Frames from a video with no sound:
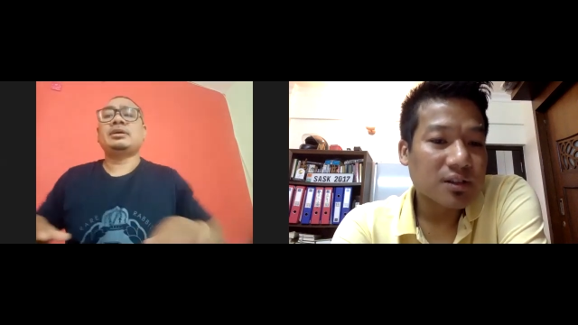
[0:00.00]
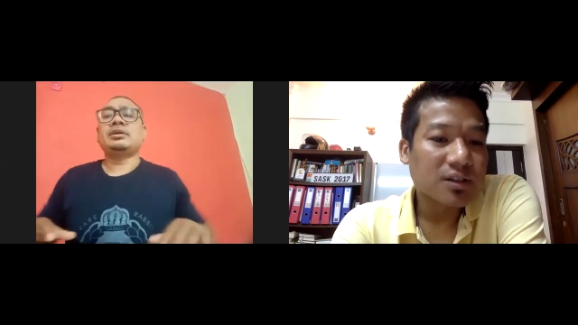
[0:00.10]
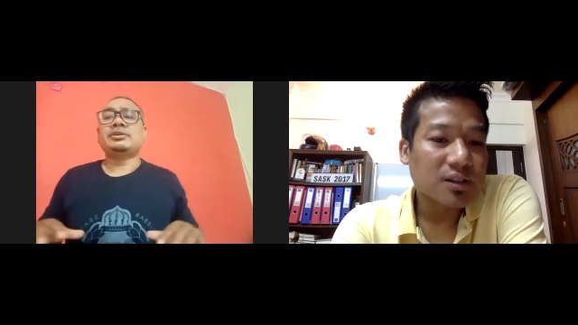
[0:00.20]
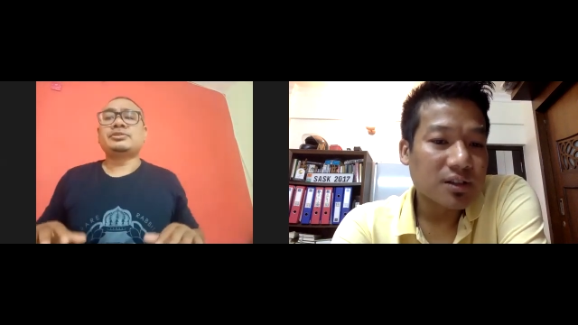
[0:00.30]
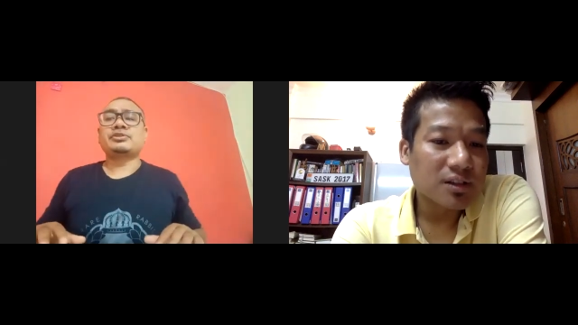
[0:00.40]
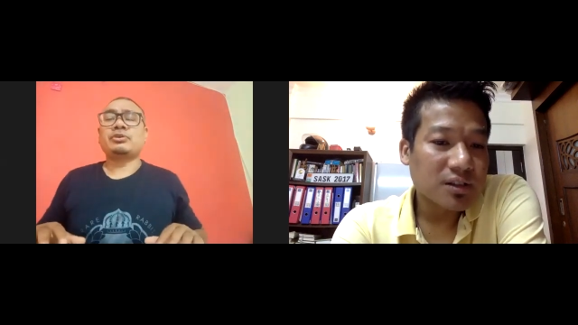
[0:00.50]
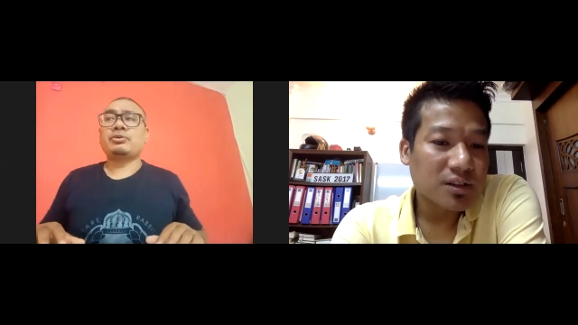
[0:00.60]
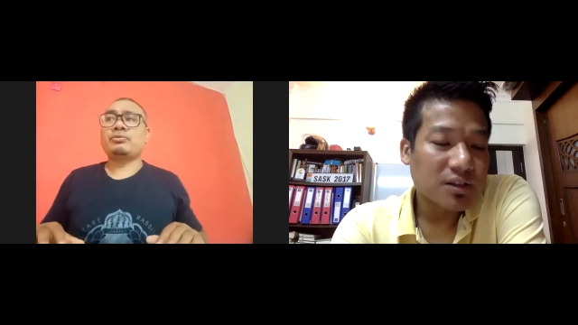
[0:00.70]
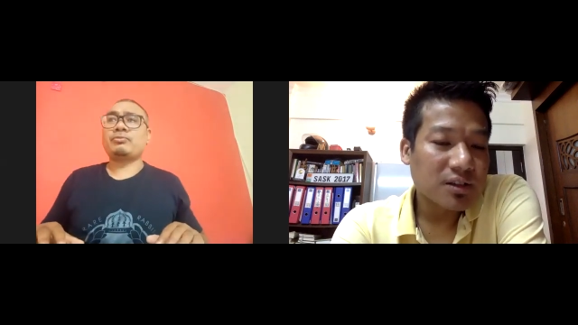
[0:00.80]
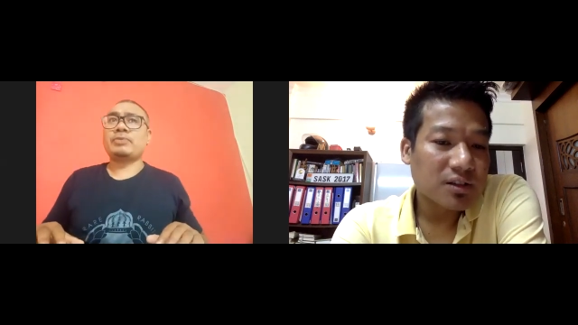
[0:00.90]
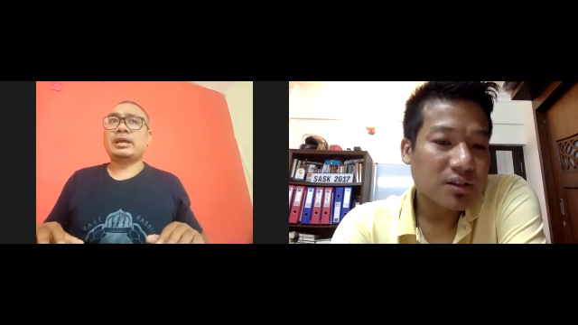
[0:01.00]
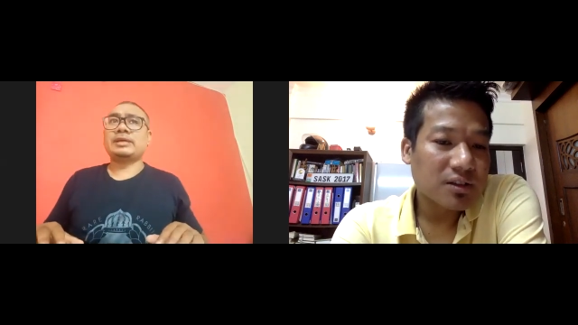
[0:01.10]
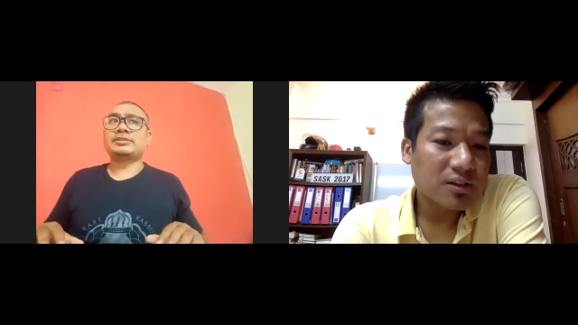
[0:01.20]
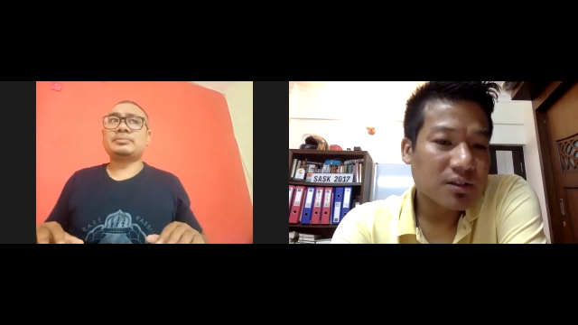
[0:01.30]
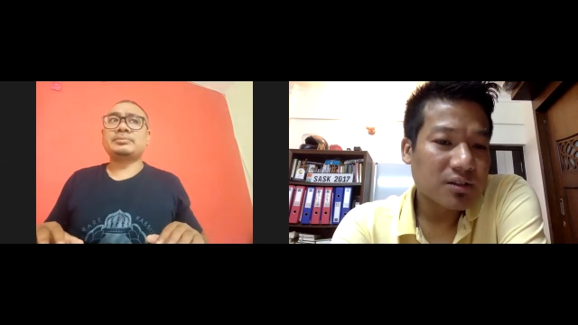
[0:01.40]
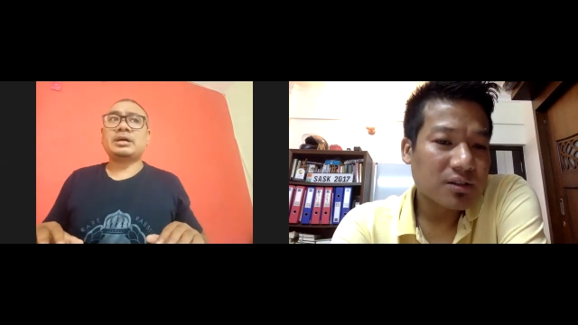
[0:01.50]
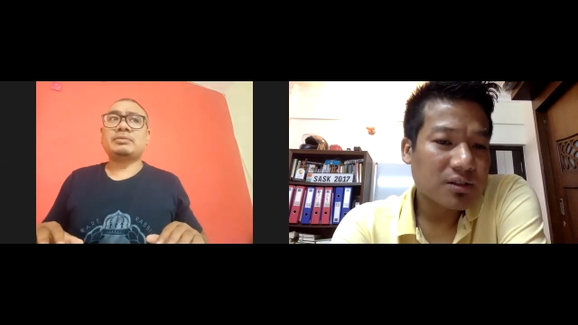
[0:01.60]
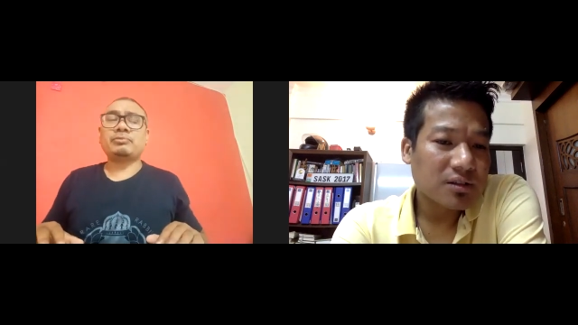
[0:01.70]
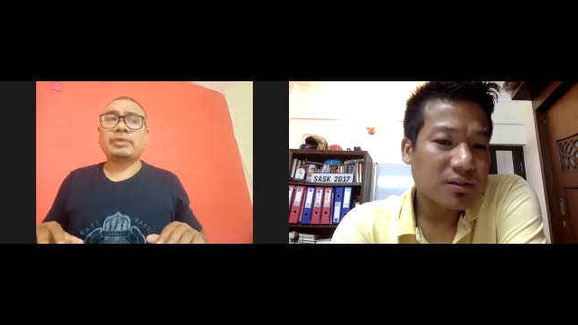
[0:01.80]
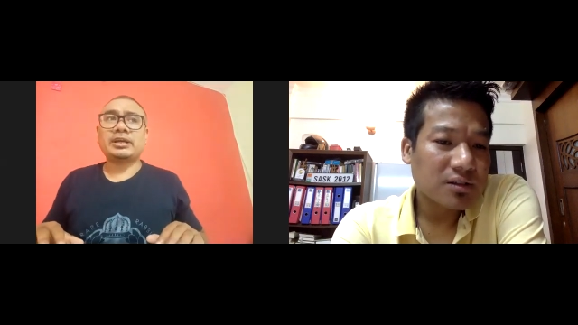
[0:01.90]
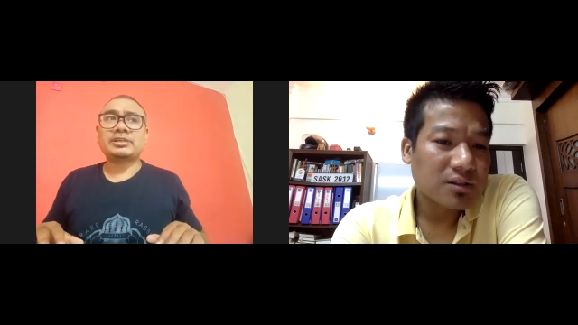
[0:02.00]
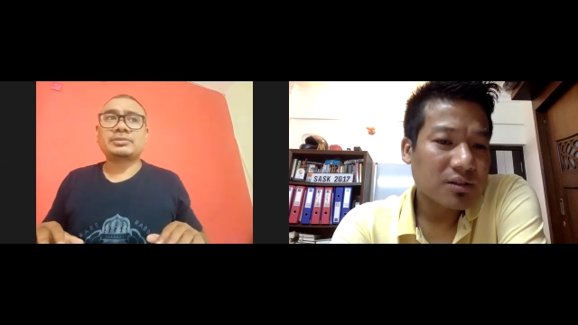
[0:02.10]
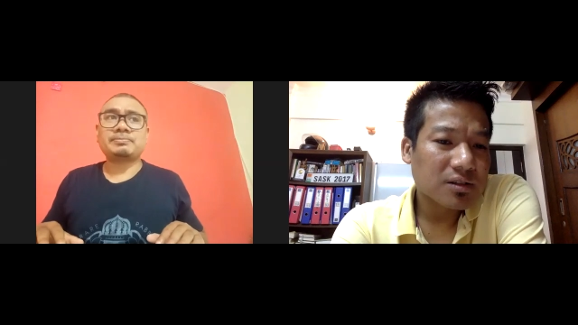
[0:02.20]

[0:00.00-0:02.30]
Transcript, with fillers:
Speaker 1: So as of now, when I